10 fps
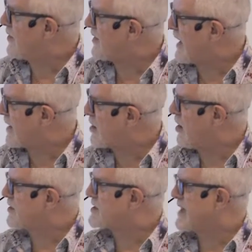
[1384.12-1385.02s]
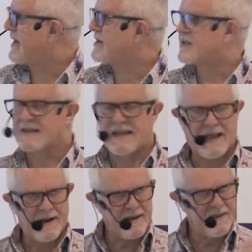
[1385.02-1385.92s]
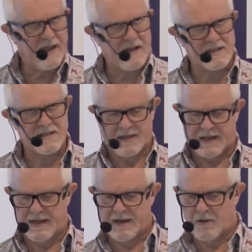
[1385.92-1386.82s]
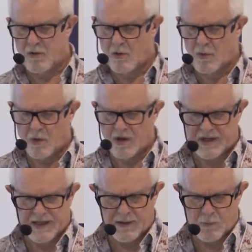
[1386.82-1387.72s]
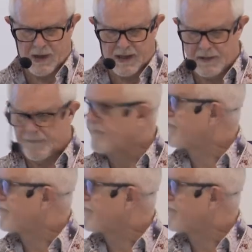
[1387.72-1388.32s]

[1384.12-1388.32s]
of that content, getting that all working well,